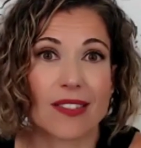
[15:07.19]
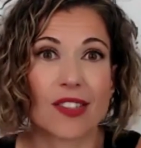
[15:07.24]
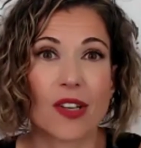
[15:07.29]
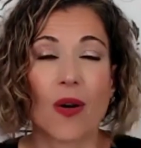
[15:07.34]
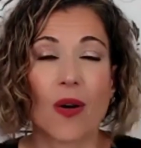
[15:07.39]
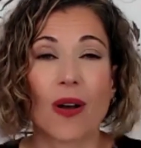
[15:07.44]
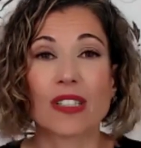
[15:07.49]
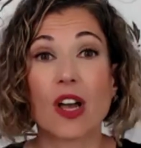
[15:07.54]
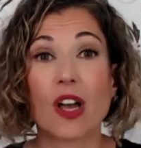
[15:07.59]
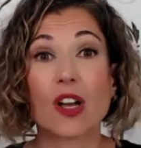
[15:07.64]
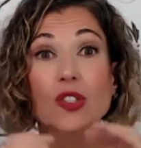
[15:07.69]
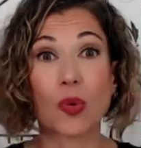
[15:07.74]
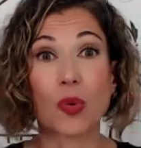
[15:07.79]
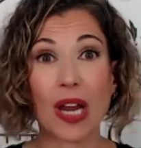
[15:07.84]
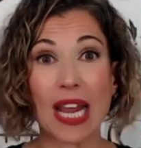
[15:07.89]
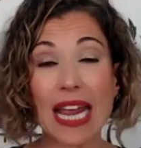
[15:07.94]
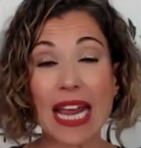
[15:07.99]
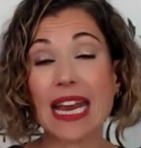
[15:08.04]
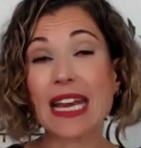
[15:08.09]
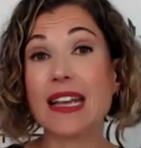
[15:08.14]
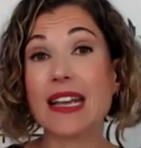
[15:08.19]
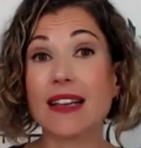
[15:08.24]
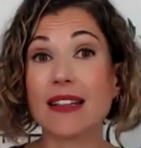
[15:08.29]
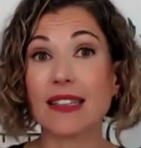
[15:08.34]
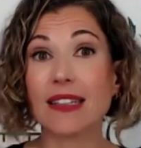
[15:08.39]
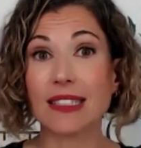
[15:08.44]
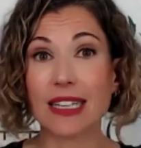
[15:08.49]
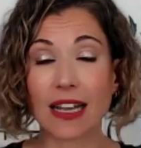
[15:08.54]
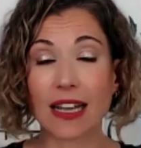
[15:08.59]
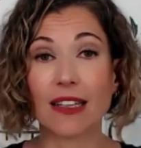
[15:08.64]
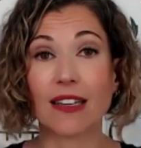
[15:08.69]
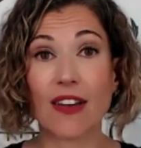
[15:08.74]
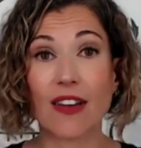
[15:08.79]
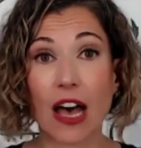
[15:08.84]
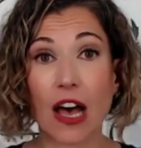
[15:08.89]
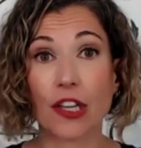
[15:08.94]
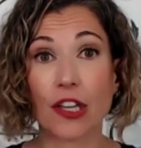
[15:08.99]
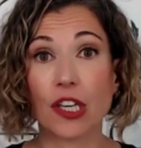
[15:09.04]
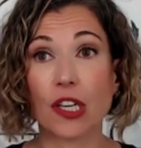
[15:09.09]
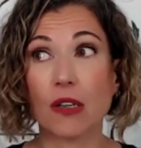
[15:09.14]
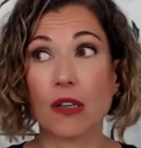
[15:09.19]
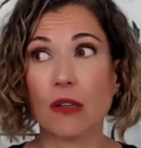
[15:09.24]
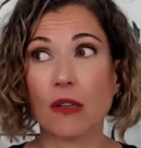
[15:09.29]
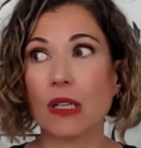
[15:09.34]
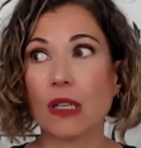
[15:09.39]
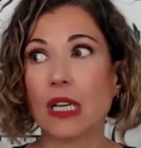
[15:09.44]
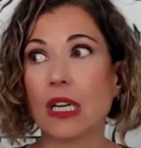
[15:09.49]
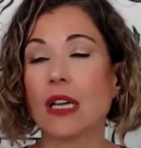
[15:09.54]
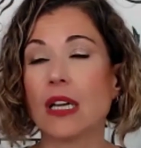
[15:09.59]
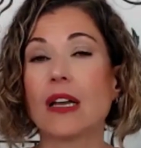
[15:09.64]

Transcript: So, as long as we're hitting the daily value